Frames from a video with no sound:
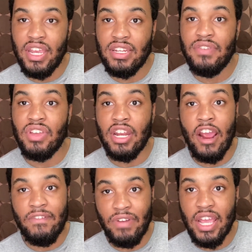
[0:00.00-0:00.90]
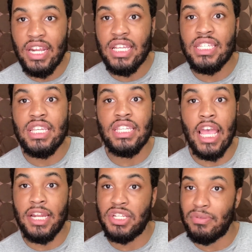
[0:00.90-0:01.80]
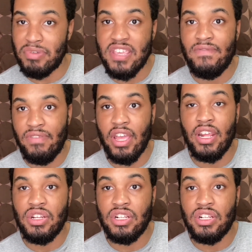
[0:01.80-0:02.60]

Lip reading: in our finances and to be financially